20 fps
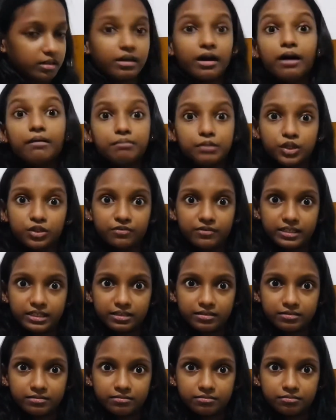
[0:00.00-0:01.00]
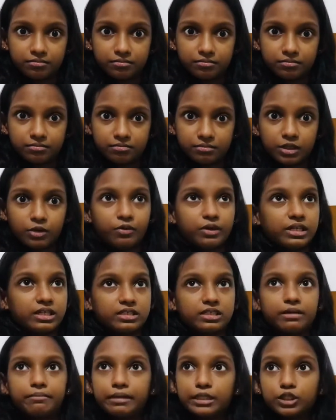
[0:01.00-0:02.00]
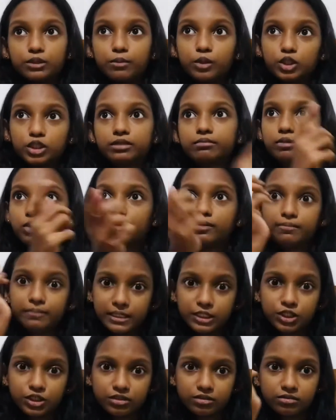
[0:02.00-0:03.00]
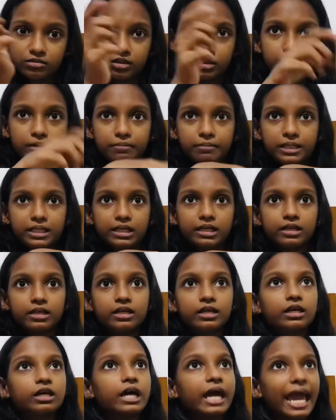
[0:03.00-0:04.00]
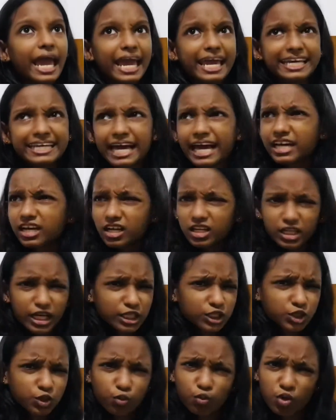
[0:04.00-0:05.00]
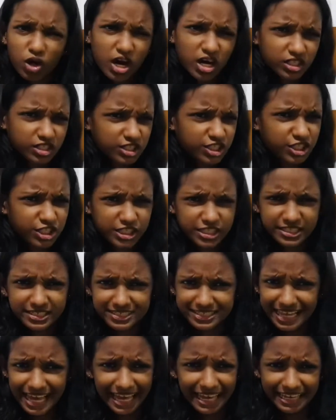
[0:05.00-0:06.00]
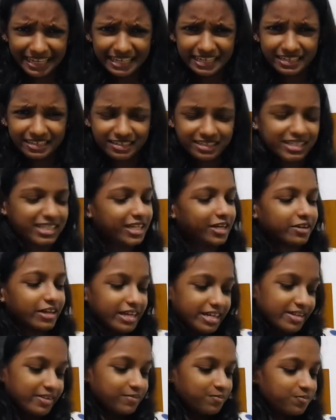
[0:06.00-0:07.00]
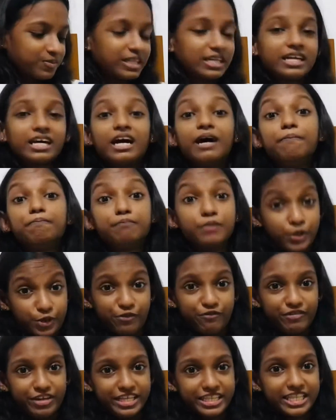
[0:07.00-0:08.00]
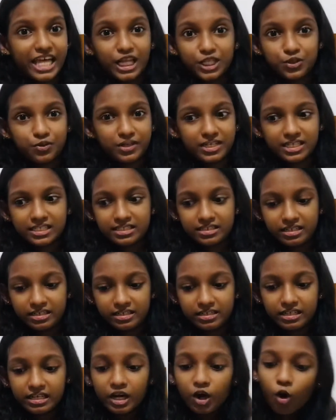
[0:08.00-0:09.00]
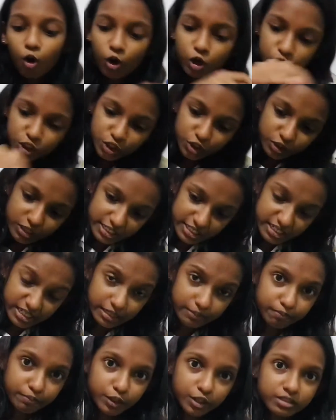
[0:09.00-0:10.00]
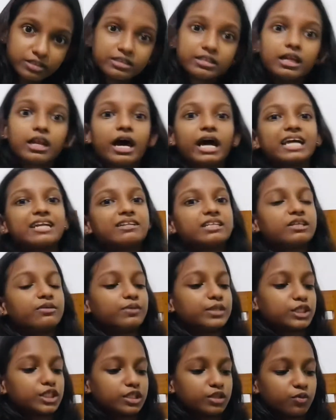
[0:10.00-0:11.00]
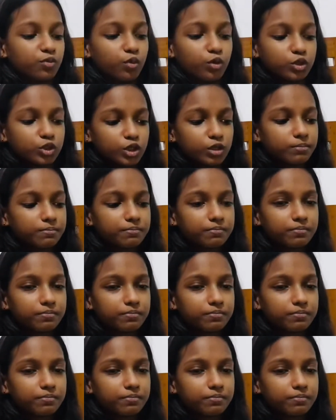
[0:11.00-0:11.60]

a movie. Now when I say major motion movie picture, you have to be, hey, I can't catch the words she's saying. Okay, a movie, that's what I said. Also the second book, The Lion, the Witch and the Wardrobe.